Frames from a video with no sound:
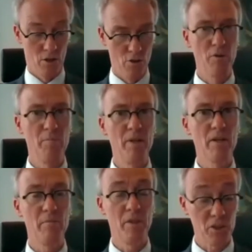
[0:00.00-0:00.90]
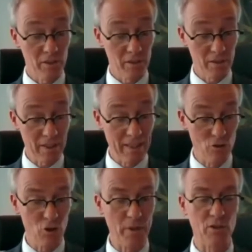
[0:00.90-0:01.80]
The European Commission, in
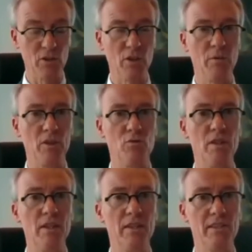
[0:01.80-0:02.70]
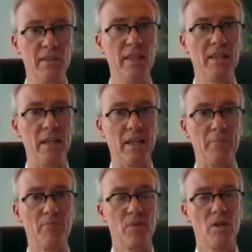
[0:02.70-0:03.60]
doing so, is really seeking
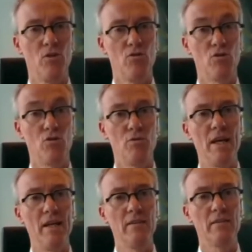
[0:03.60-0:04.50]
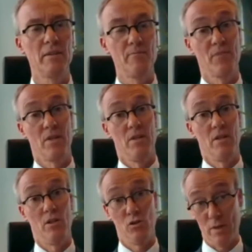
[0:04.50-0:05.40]
to create
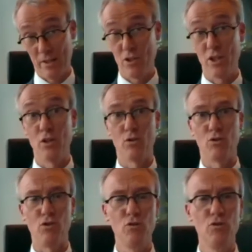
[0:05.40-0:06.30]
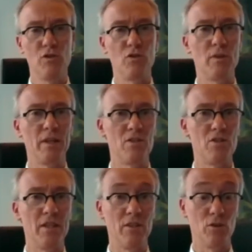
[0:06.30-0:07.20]
a strategy, or to use the
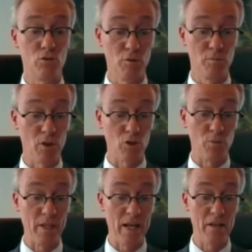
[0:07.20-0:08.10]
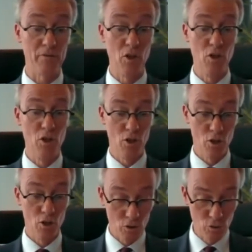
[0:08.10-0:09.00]
strategy and the toolbox we have,
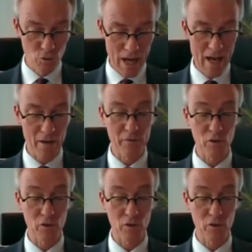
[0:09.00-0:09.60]
to have